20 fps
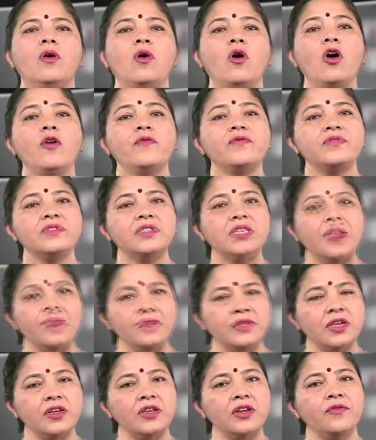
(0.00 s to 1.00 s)
of
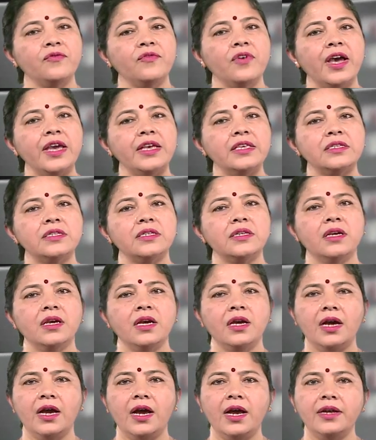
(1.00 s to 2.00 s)
self-sacrifice
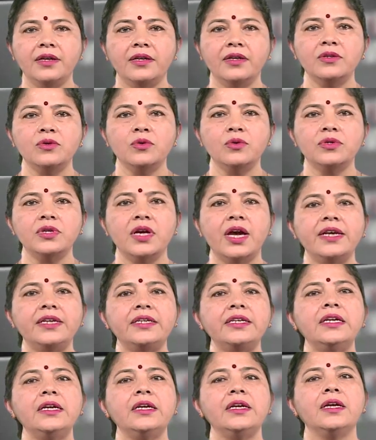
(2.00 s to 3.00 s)
and the
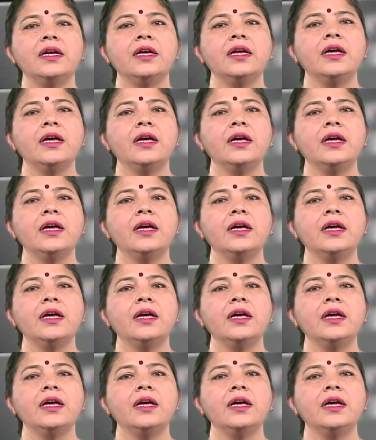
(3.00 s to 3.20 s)
society